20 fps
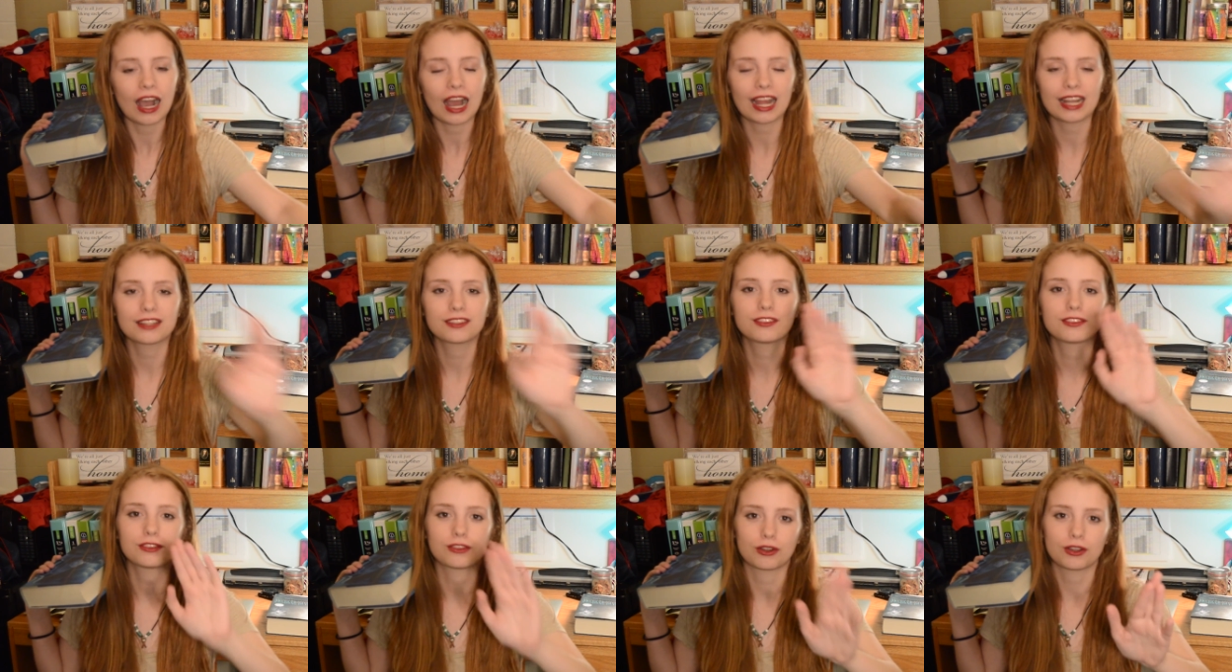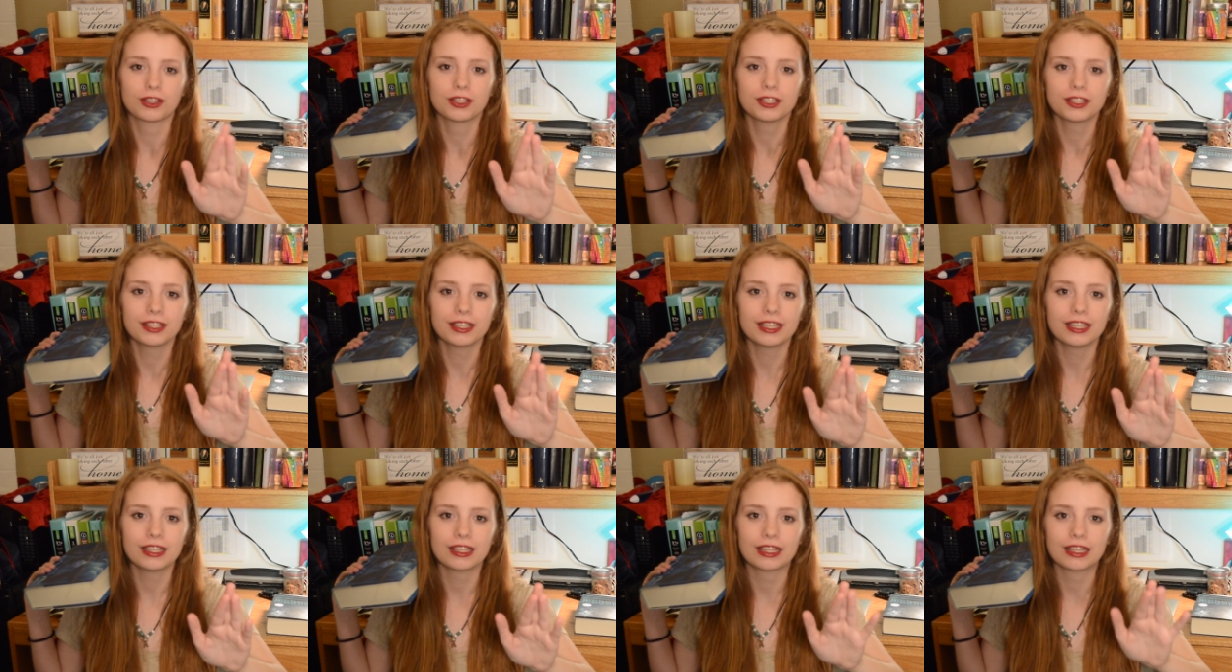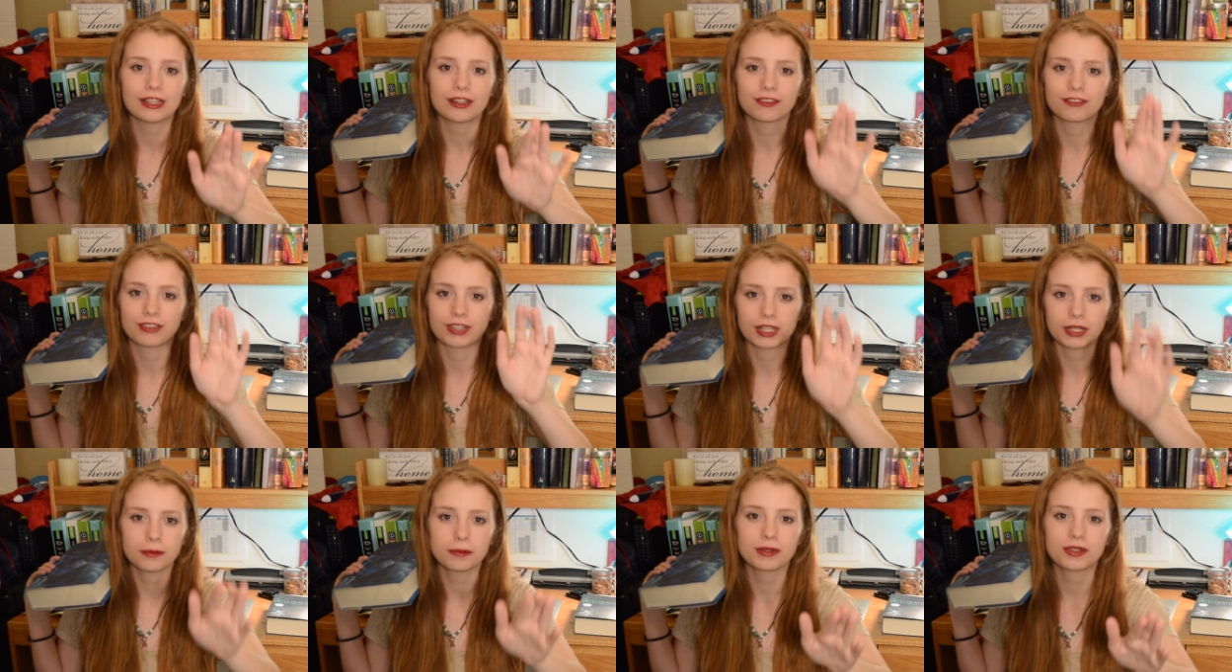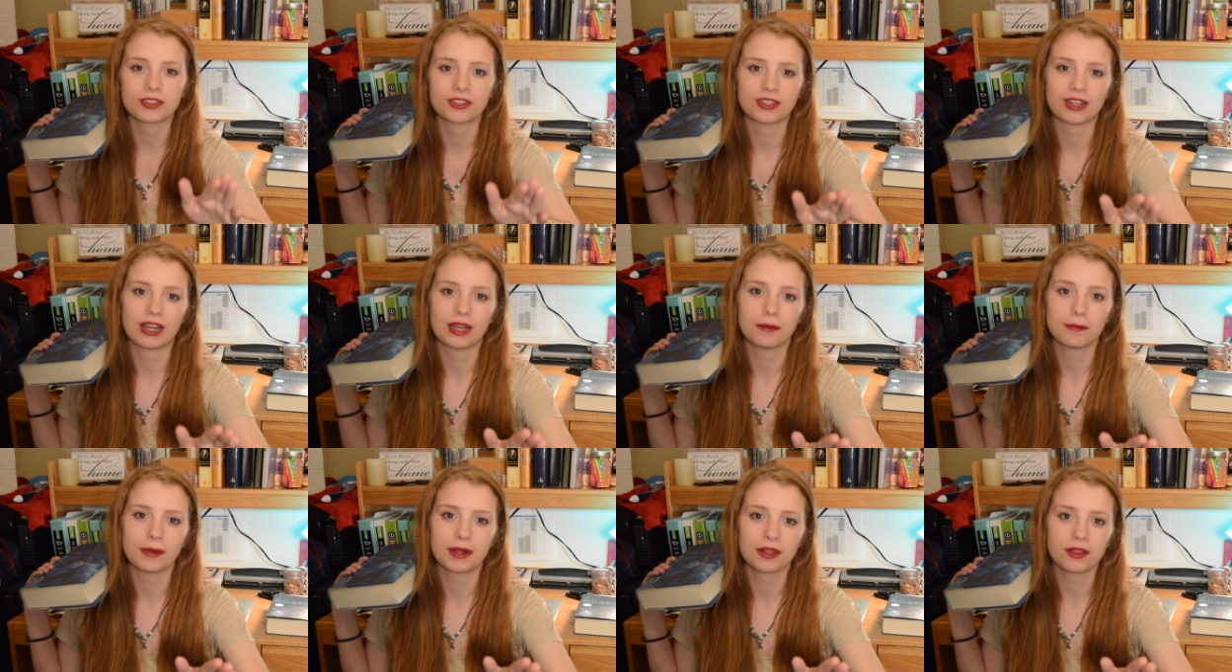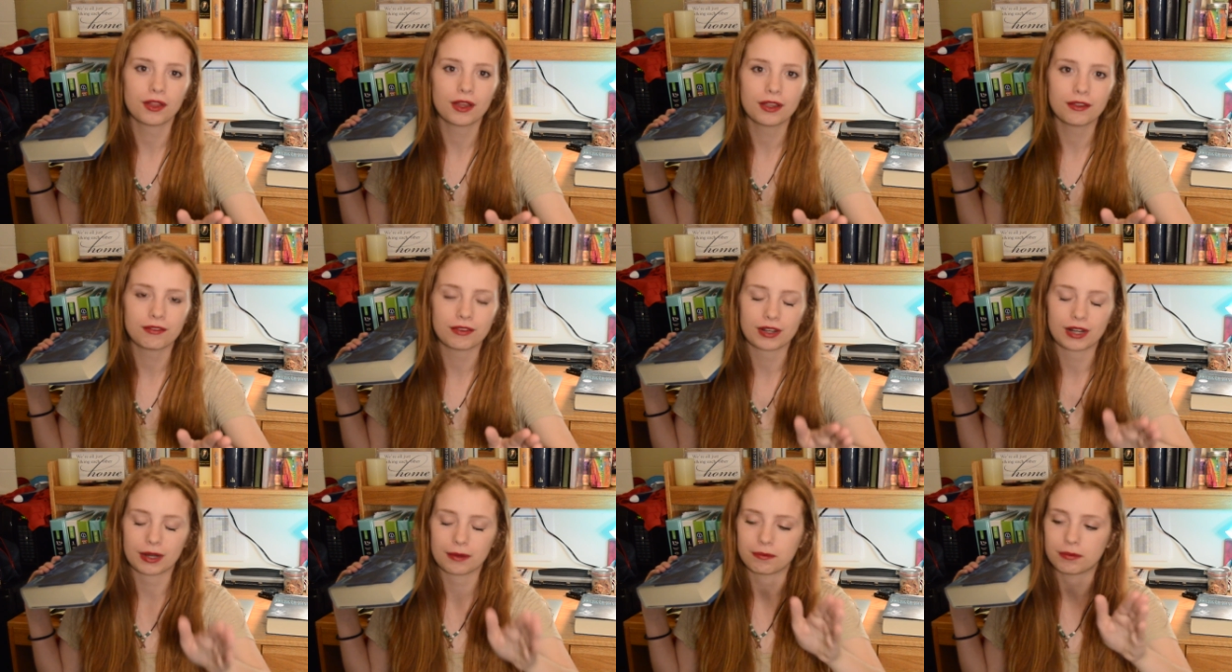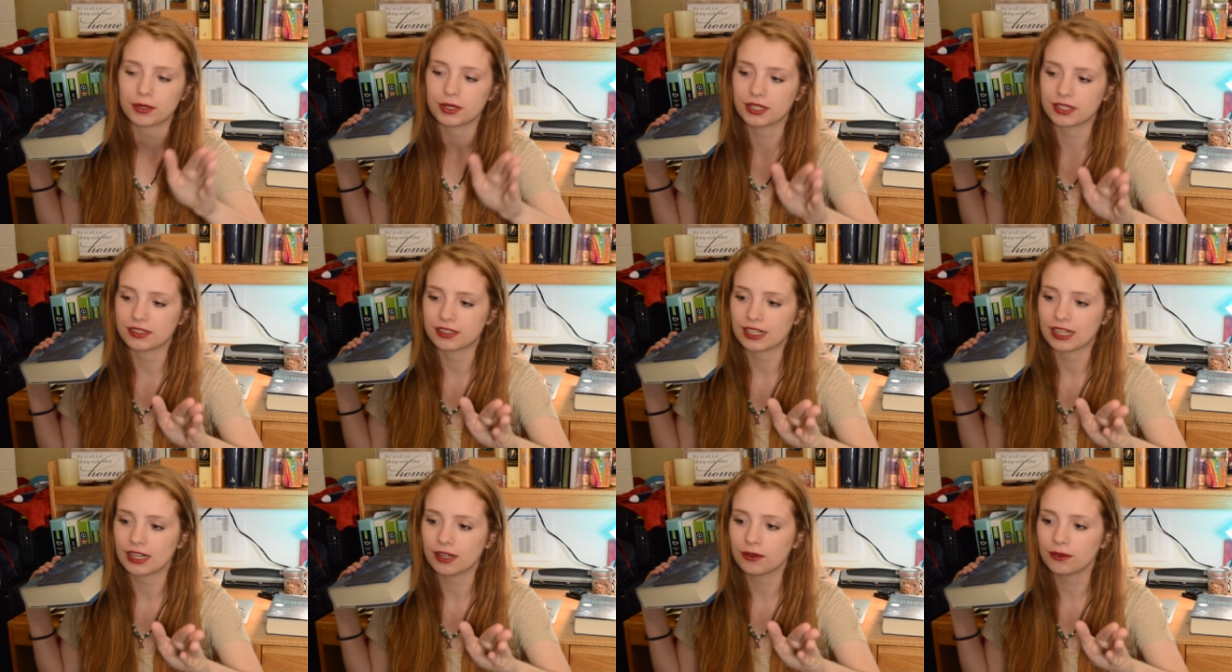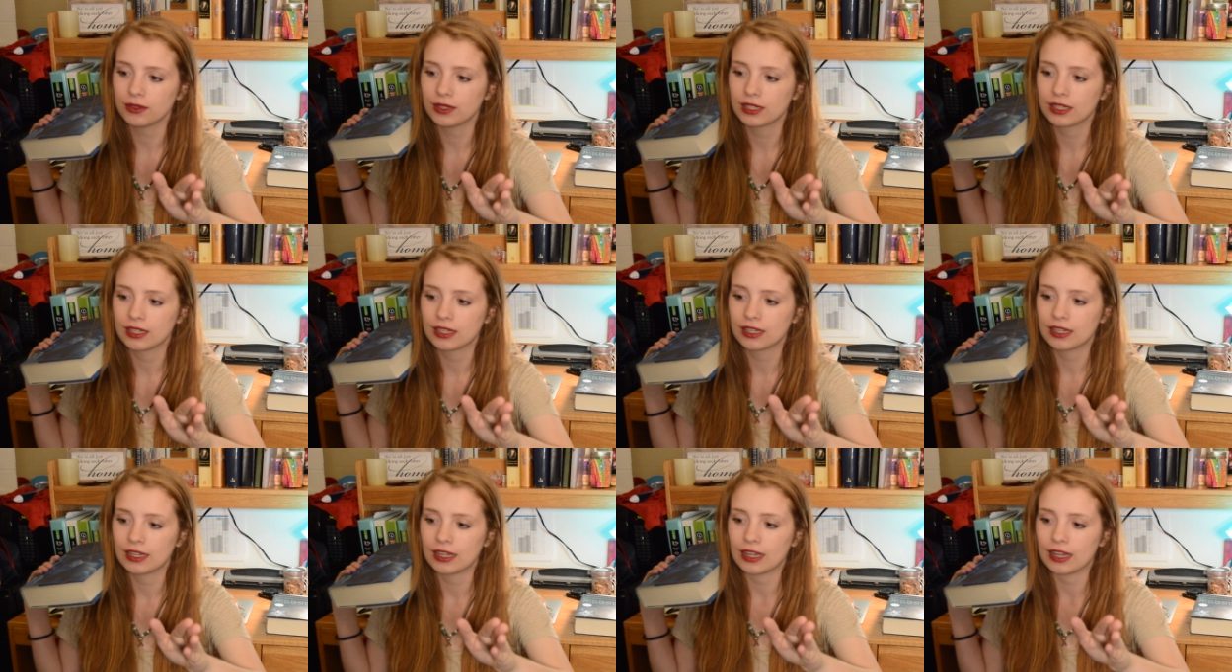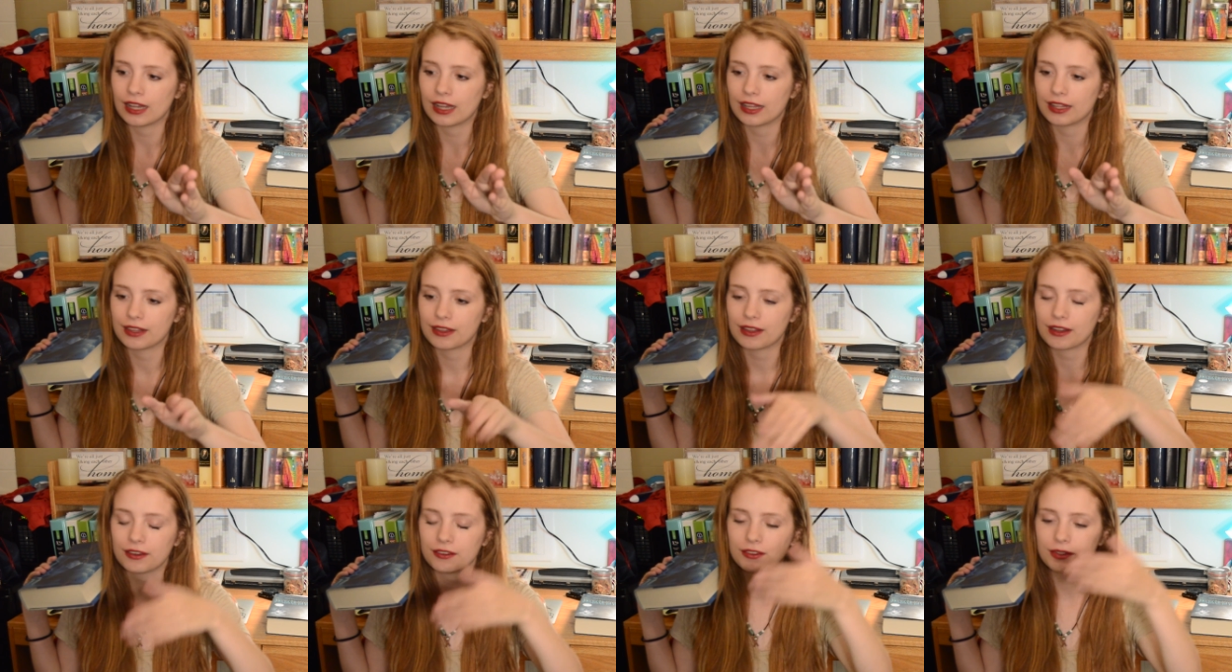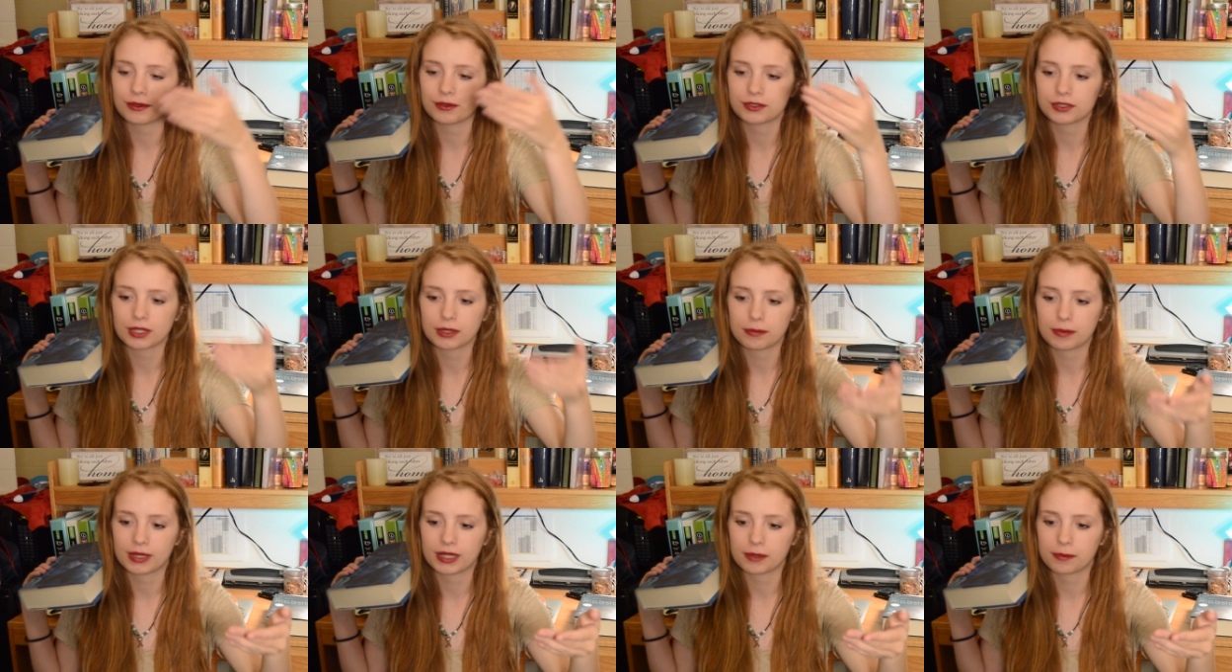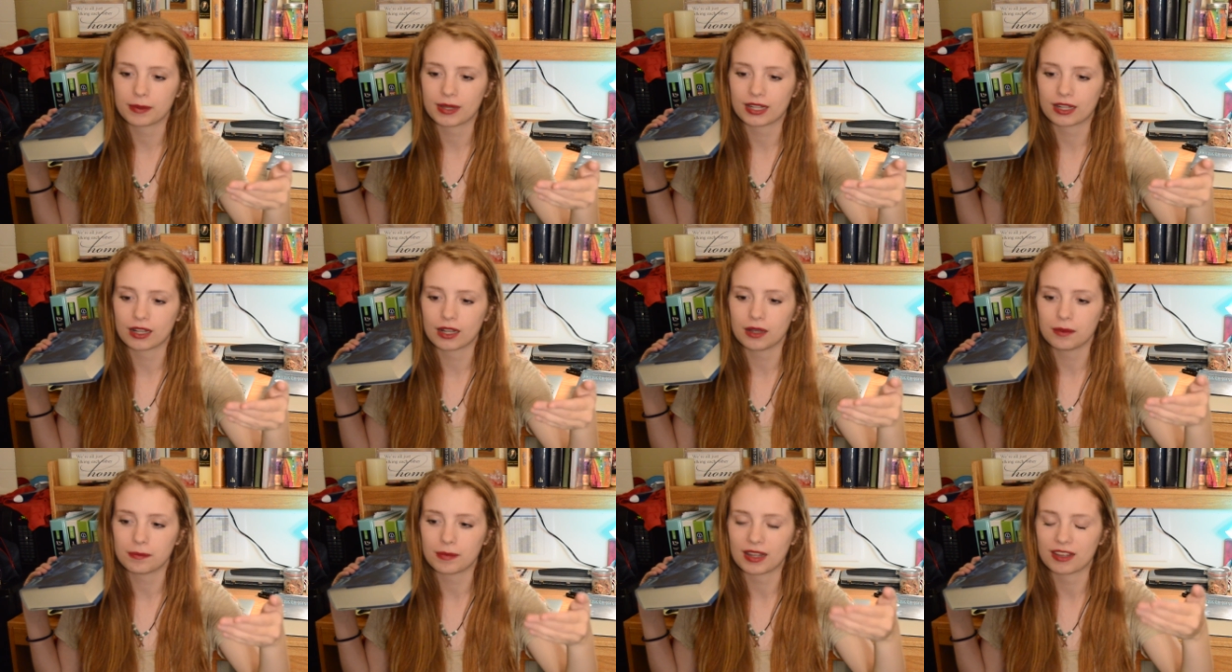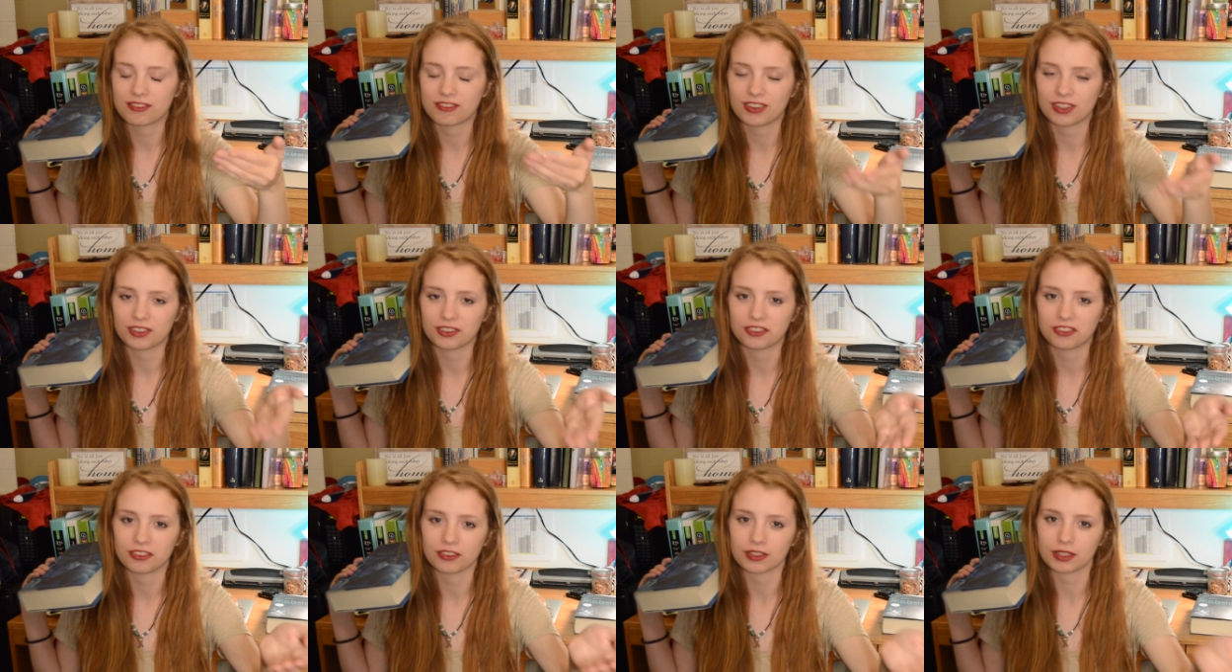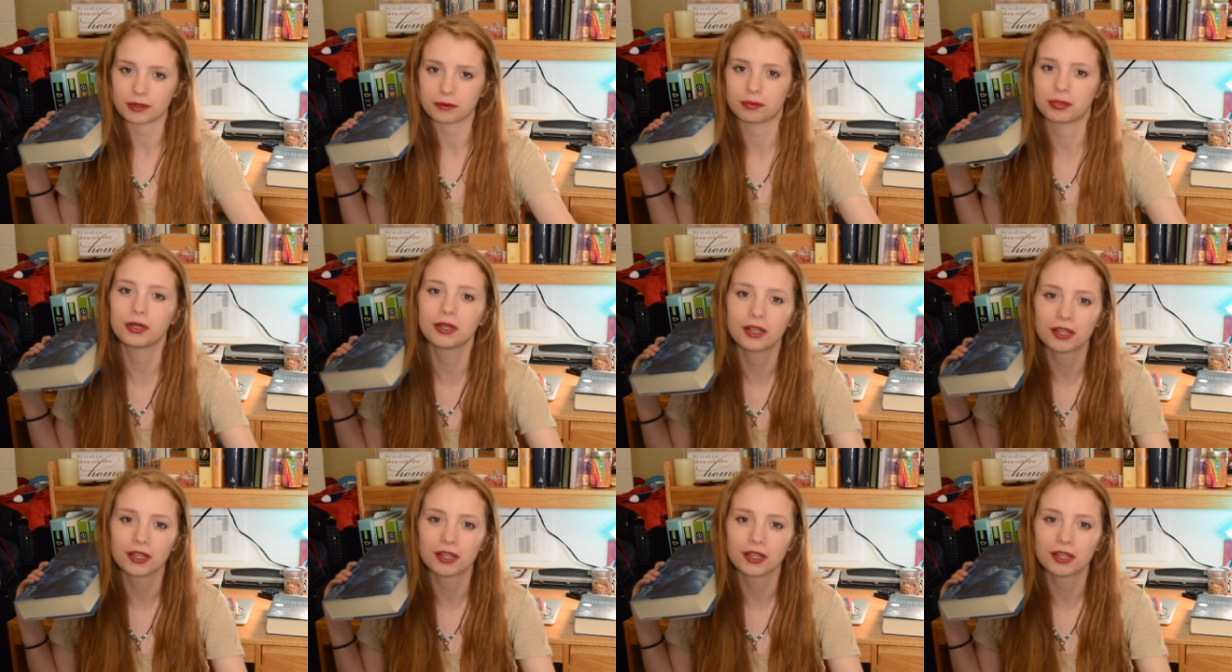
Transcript: I started it in a very busy time in my life and I put it down and then every time I tried to pick it back up, I fell asleep.